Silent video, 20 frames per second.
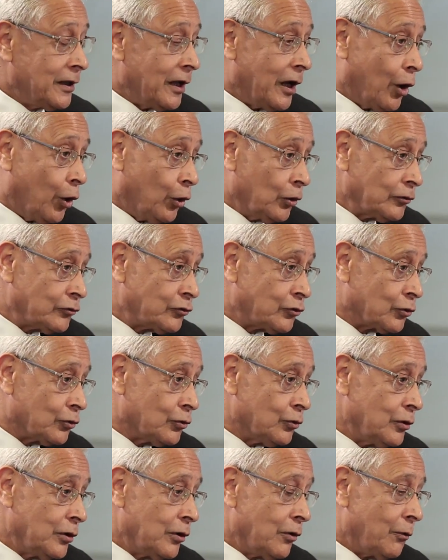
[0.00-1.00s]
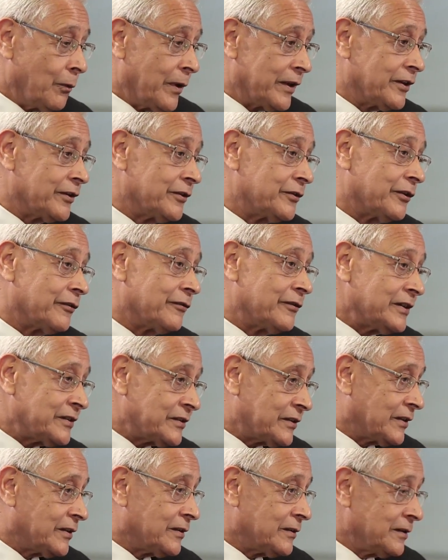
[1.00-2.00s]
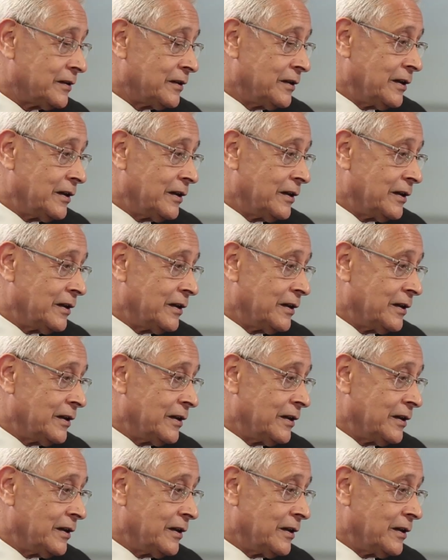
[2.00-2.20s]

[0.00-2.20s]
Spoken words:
Also, whether the risk,